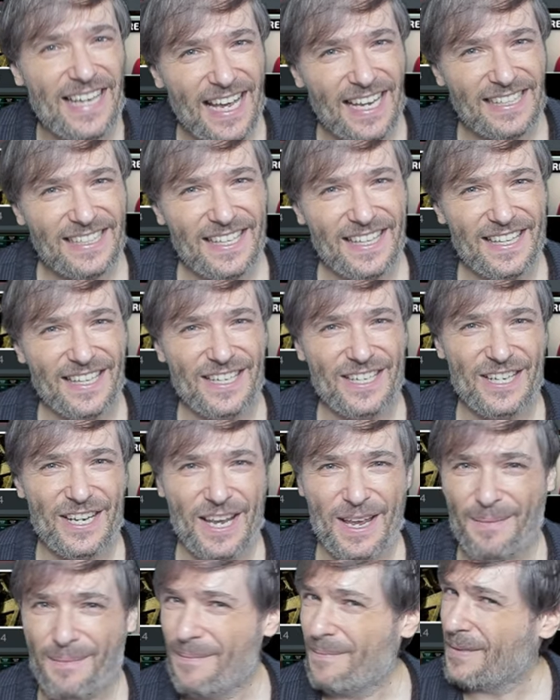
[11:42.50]
get to the
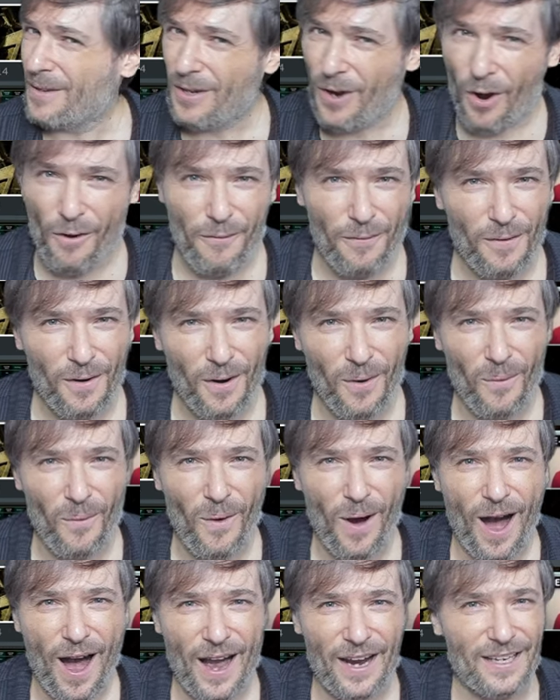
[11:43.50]
gym, go for a
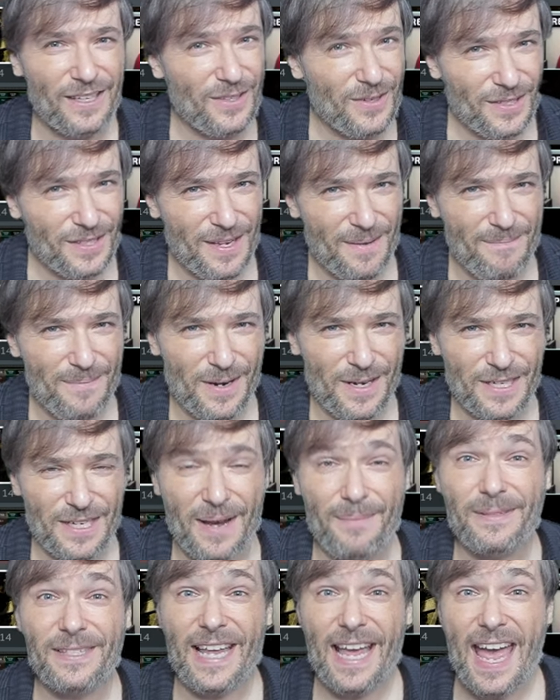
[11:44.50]
walk, do some push
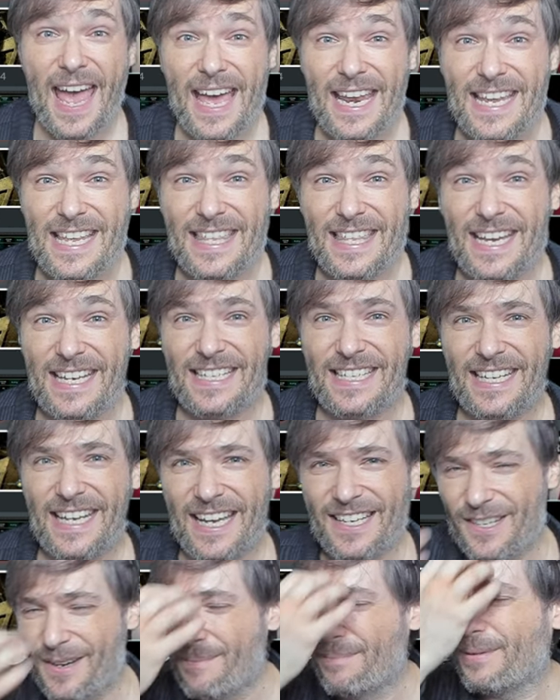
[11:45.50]
ups, anything to
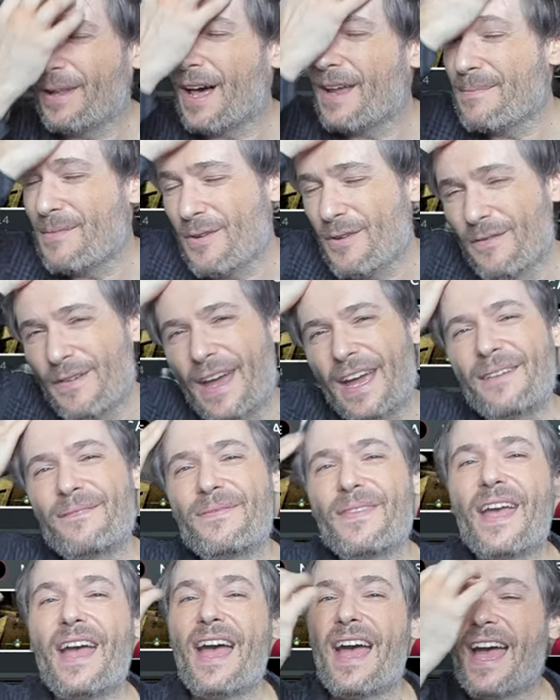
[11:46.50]
get your blood moving,
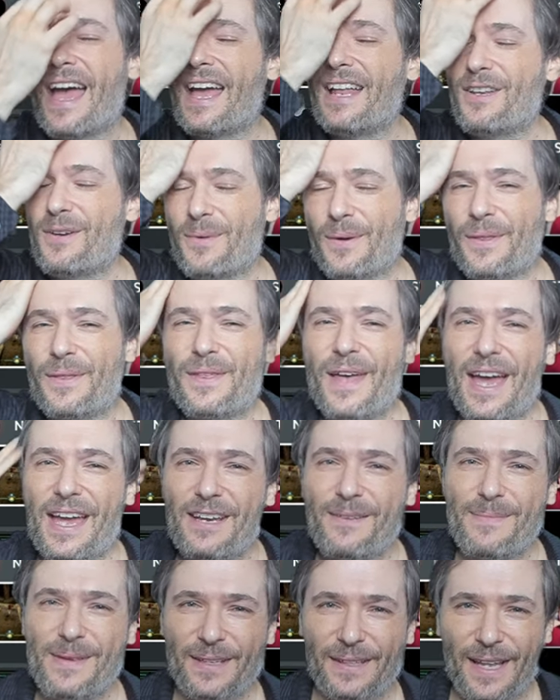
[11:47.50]
and you will
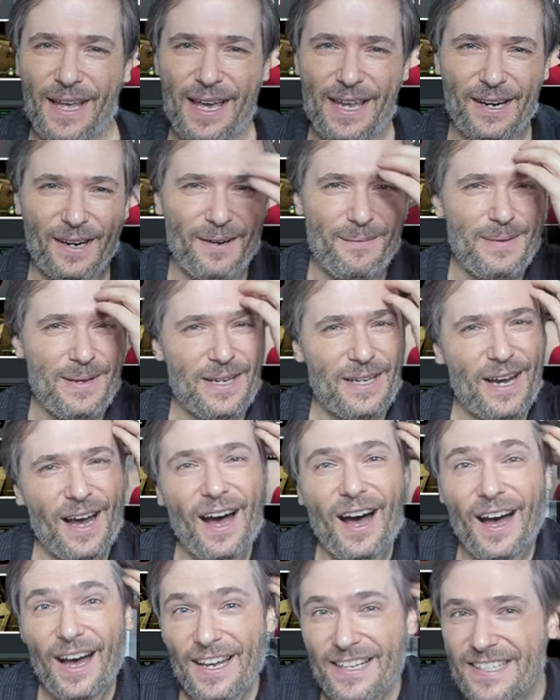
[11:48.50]
thank me later
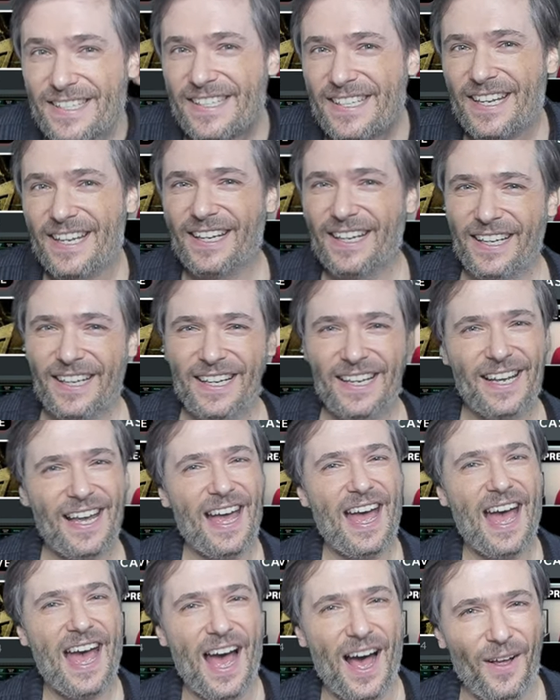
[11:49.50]
because
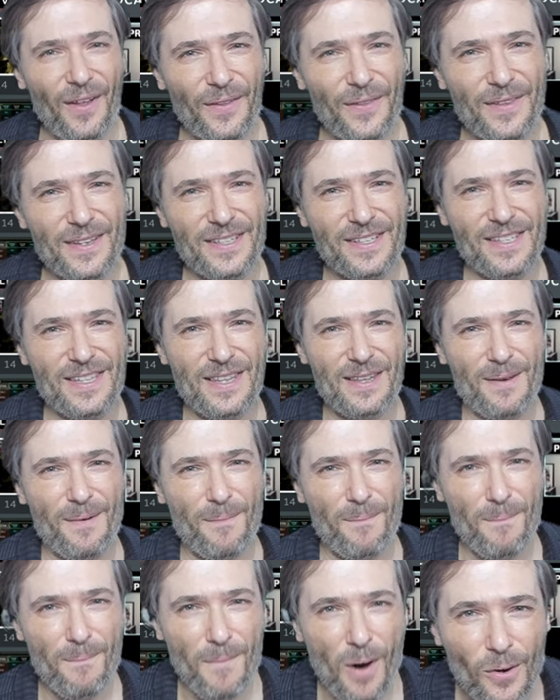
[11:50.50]
health is
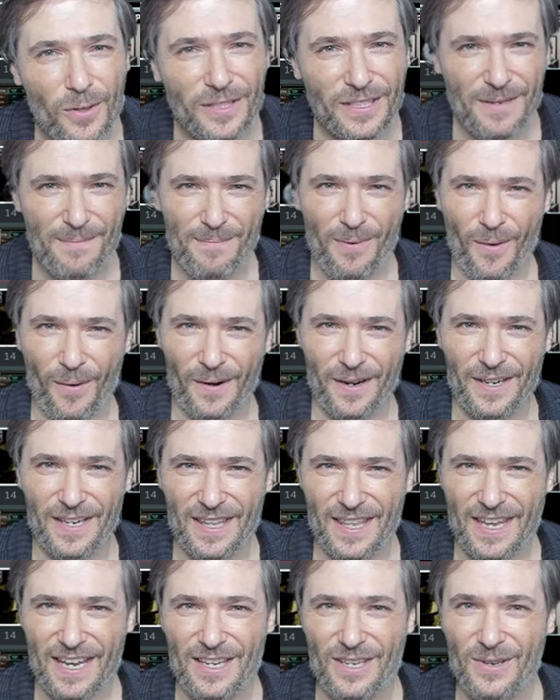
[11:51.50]
the most
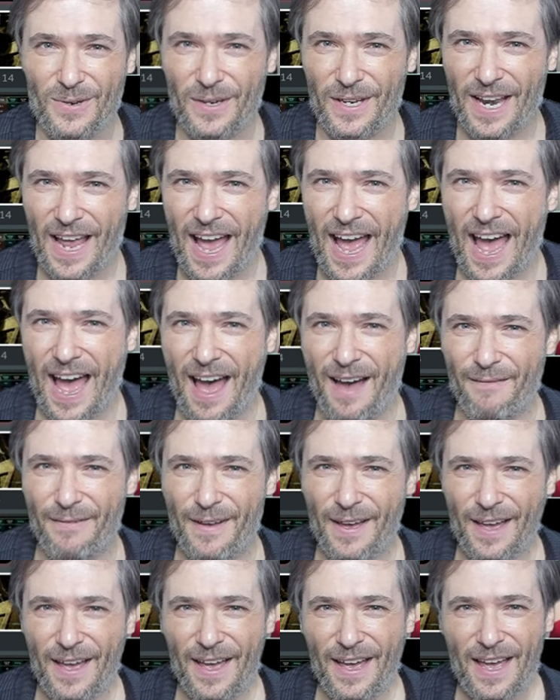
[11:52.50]
important thing you can have.
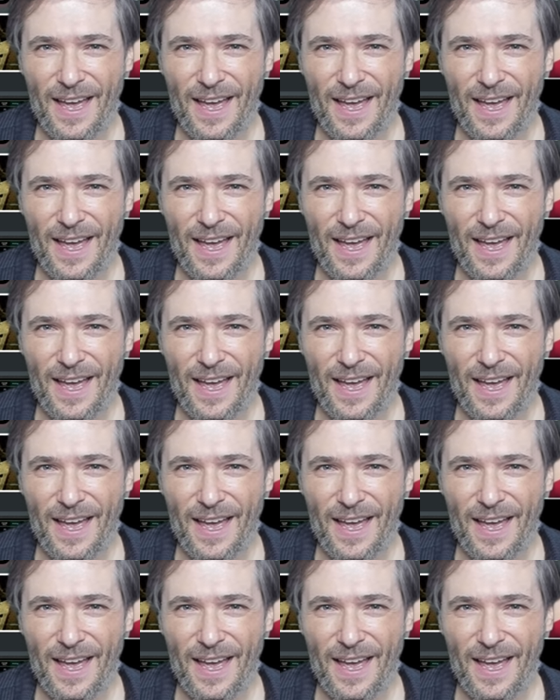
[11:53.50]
